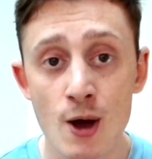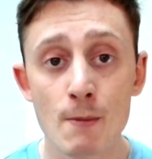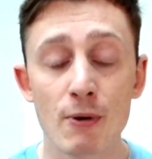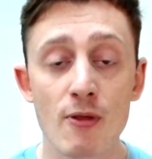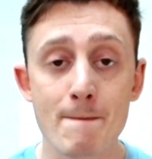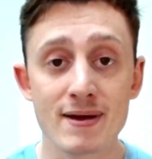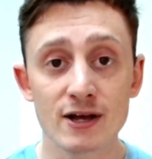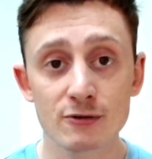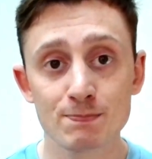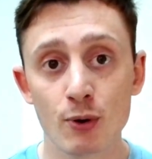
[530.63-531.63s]
but the
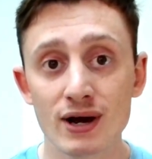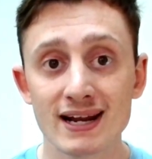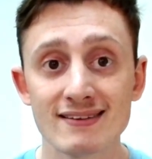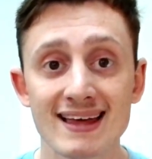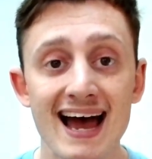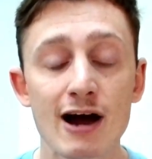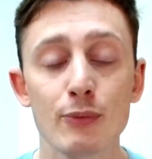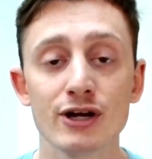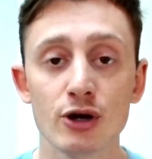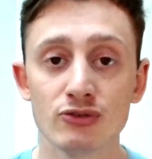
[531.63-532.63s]
biggest point is how we're
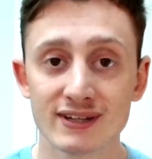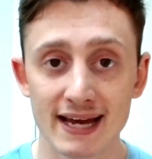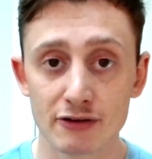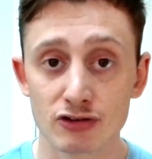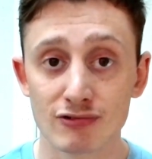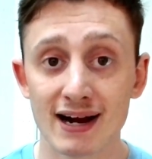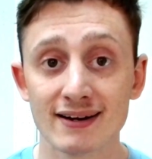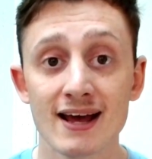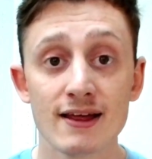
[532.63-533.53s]
going to counteract